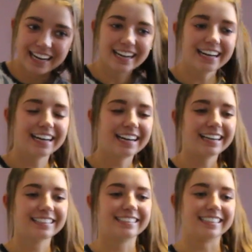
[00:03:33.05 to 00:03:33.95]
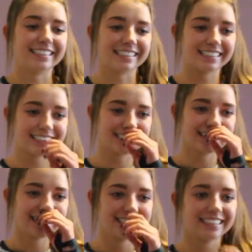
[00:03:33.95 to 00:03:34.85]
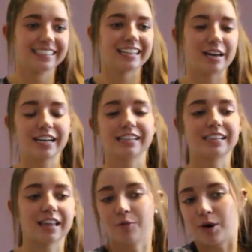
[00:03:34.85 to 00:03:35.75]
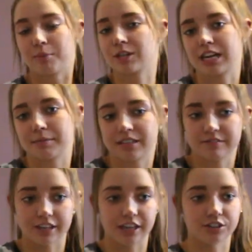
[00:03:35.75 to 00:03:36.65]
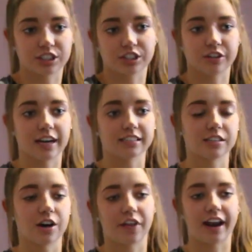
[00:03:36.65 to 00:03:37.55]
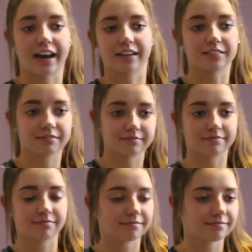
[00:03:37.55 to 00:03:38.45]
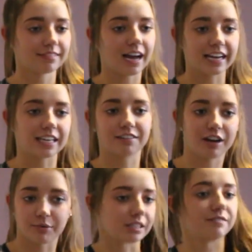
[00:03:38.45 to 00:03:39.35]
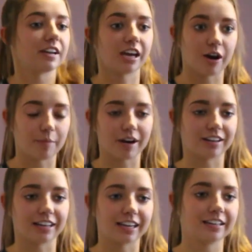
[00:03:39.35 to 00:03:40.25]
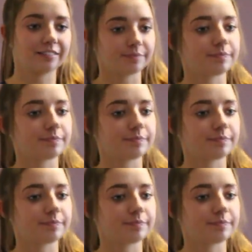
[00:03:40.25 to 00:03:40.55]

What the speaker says: Oh, Jesus. I need to say that one more time in this video, just so you guys know that I identify with this video, apparently.